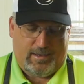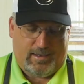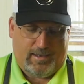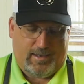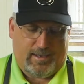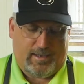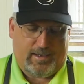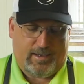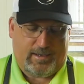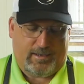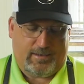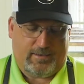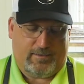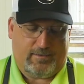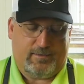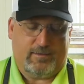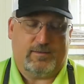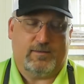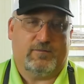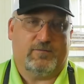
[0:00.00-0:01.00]

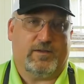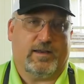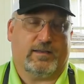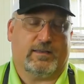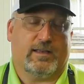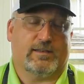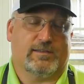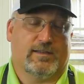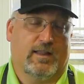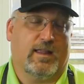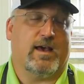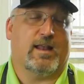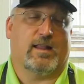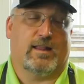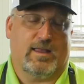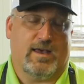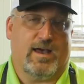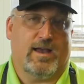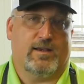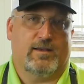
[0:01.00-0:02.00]
In fact, that's a
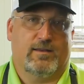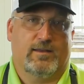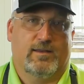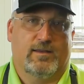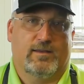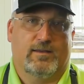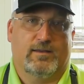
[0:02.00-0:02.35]
lot.